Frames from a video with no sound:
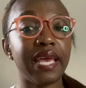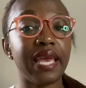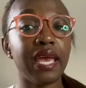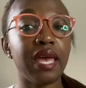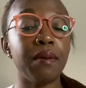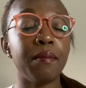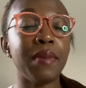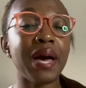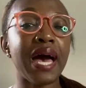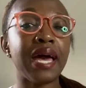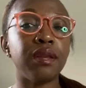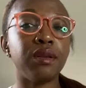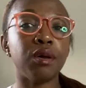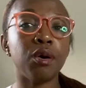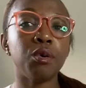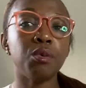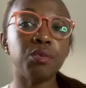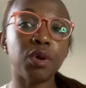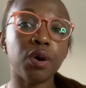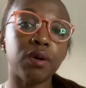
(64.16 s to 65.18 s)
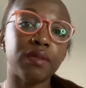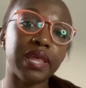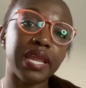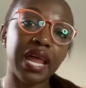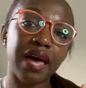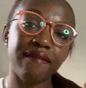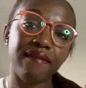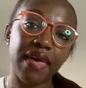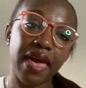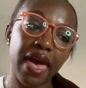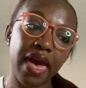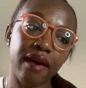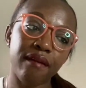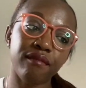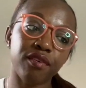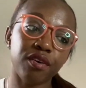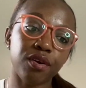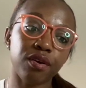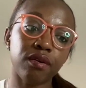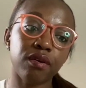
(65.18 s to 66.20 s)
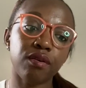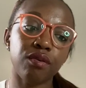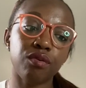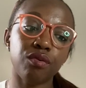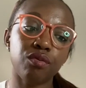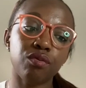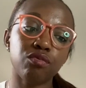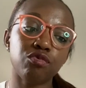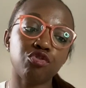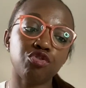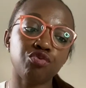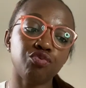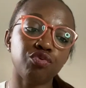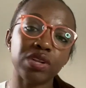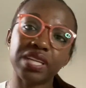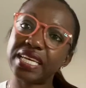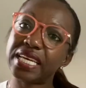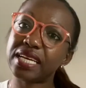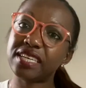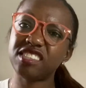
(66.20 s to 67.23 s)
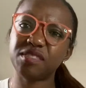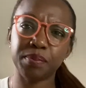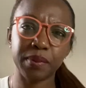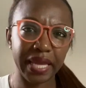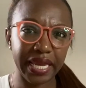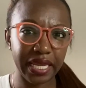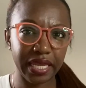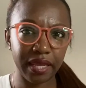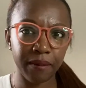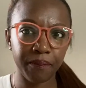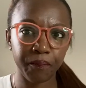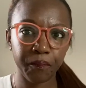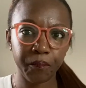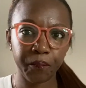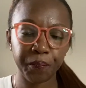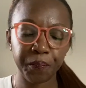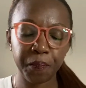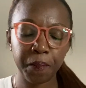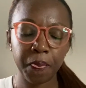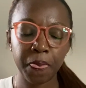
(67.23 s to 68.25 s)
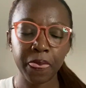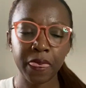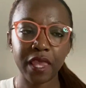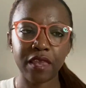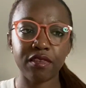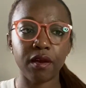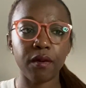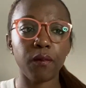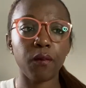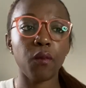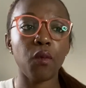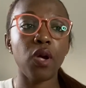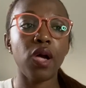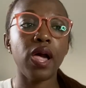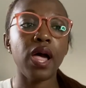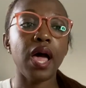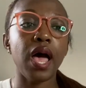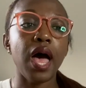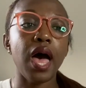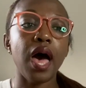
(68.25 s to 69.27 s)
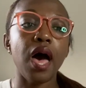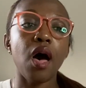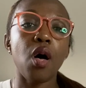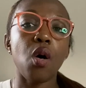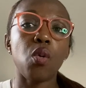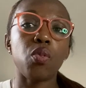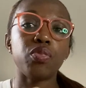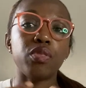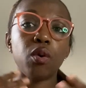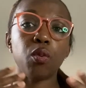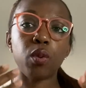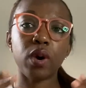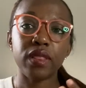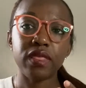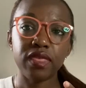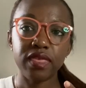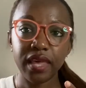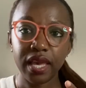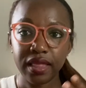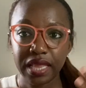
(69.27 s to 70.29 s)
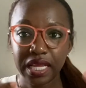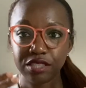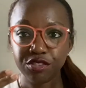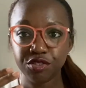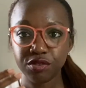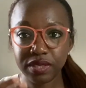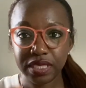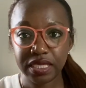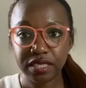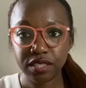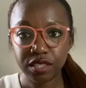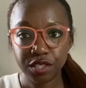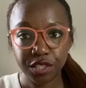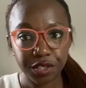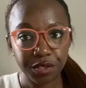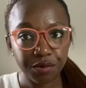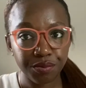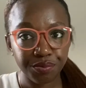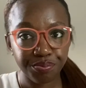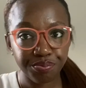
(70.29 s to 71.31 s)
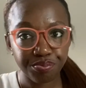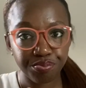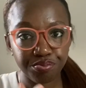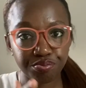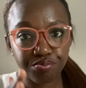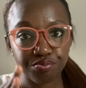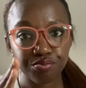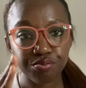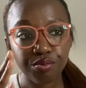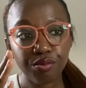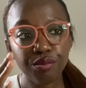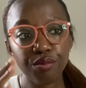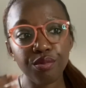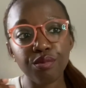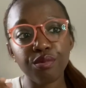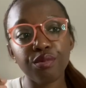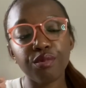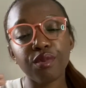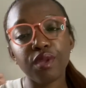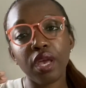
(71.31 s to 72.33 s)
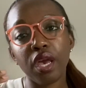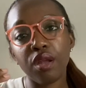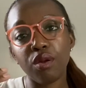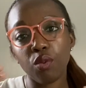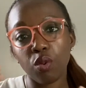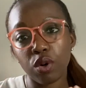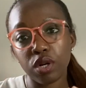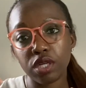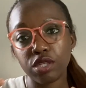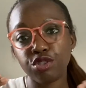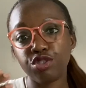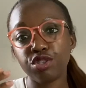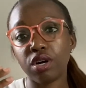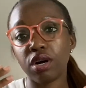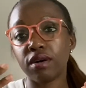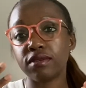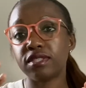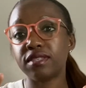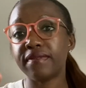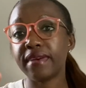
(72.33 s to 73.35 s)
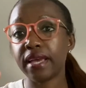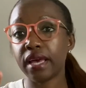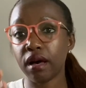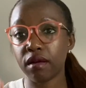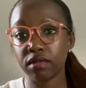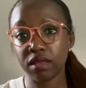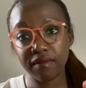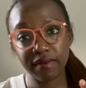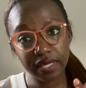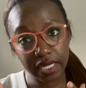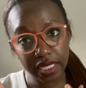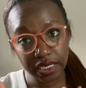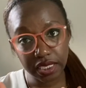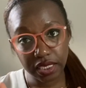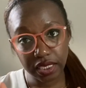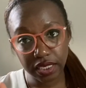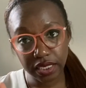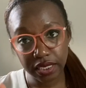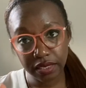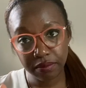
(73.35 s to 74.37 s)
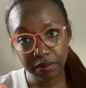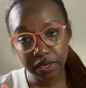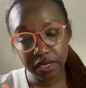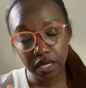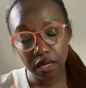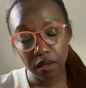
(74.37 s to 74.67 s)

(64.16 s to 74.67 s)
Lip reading: it, but I don't know that I've ever really explained it. So, the one thing that you need to do in order to cultivate healthy relationships